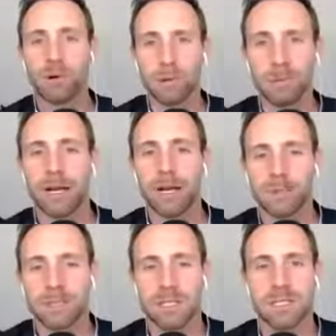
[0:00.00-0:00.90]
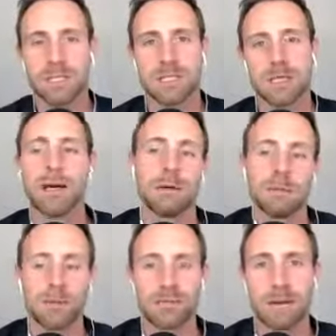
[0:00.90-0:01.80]
a buyer business,
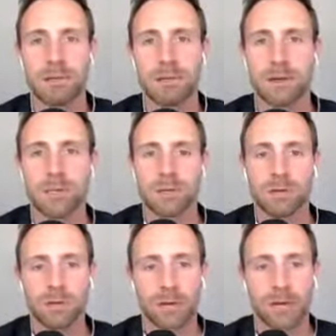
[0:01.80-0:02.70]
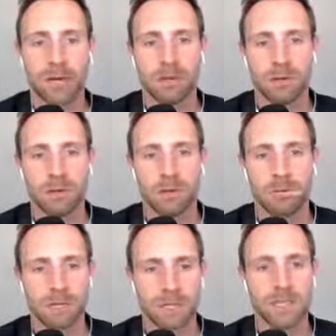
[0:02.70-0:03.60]
your time is better served going after
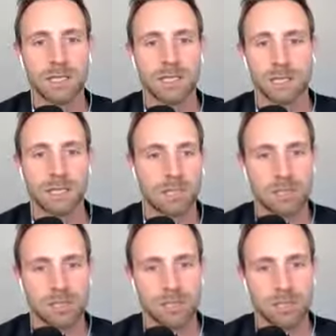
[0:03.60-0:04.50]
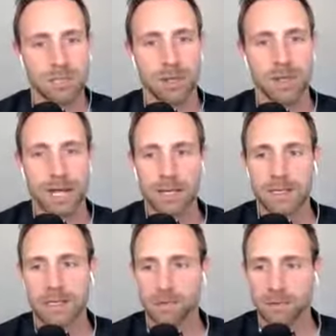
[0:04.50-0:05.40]
listings, unless you just enjoy that,
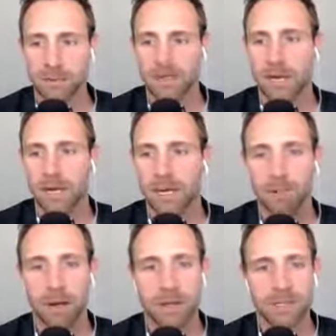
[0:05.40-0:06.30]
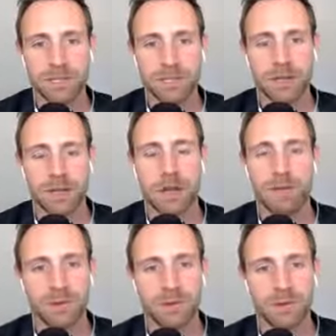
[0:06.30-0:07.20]
versus trying to get buyers into the
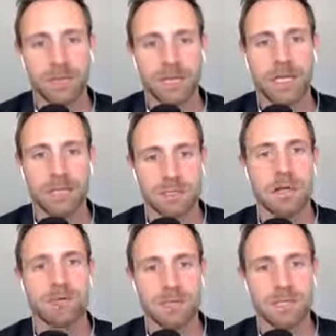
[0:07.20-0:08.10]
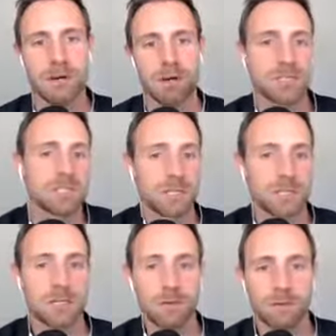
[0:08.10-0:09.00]
office with you, because that is a tougher sell. Just like it's
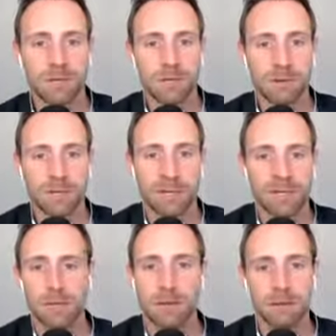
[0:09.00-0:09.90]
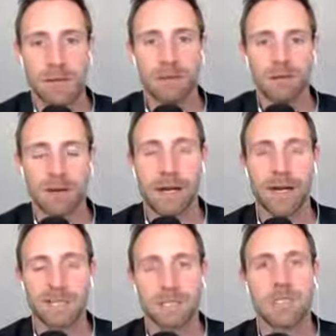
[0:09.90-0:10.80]
a tougher sell to get a seller out of their
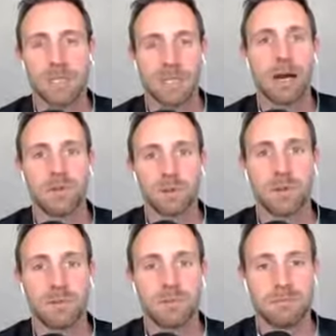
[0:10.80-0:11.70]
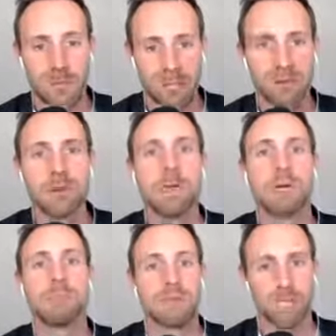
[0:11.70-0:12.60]
house and into the office with you to meet you.
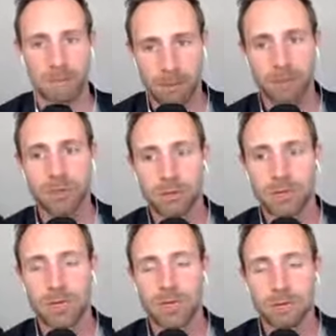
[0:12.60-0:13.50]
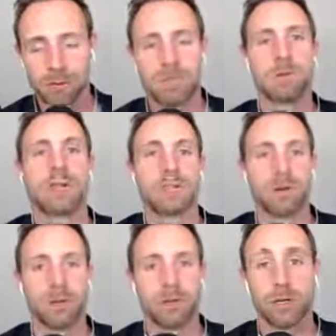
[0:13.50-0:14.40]
But some people do it, but it's because
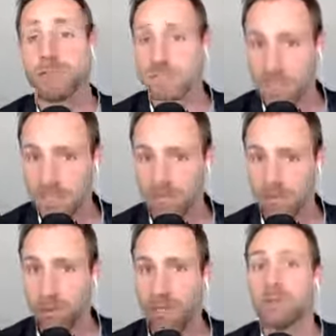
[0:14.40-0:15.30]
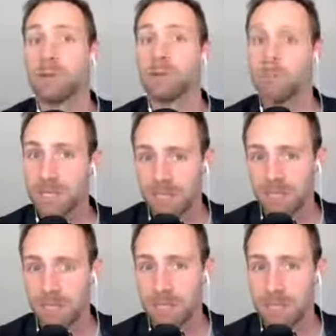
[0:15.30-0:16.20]
they're extremely successful, extremely
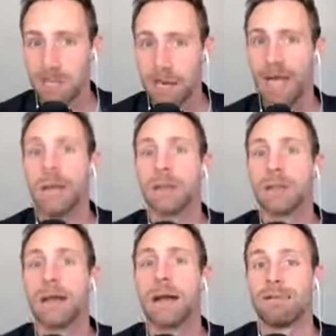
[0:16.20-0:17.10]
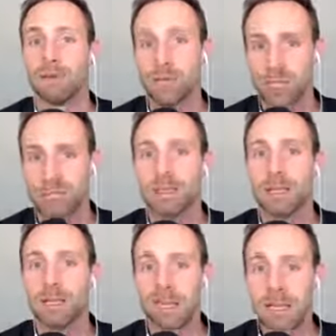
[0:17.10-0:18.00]
busy, and they have legitimate
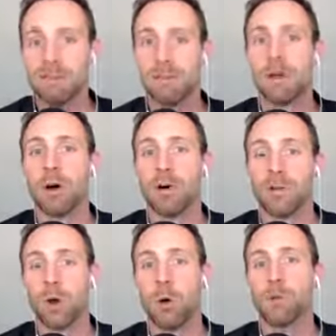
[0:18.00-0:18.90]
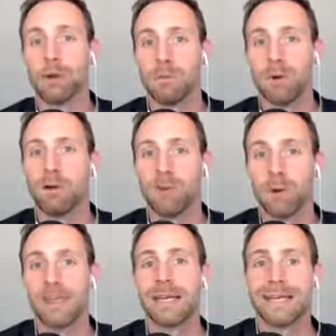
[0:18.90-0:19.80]
lead flow that's over and above
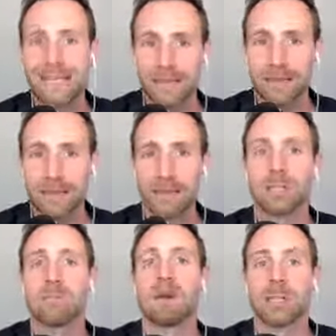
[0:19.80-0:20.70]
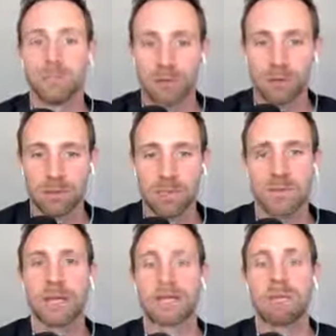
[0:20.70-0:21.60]
what they need to pay the bills, so
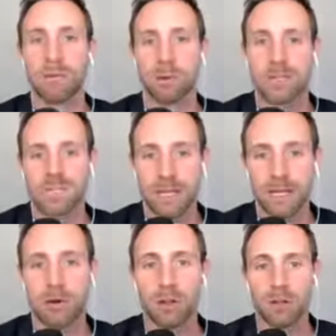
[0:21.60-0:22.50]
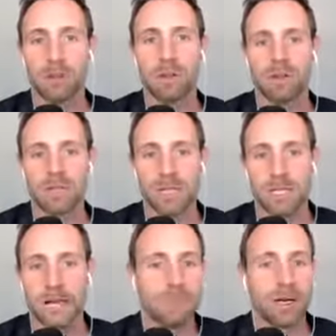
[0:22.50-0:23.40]
they can afford to say no to the people that just
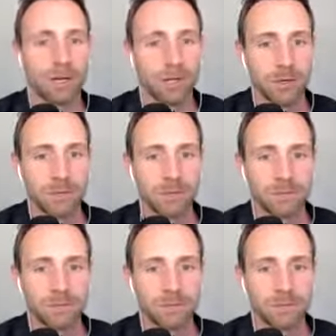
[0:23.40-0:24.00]
say, I'm not going to do it.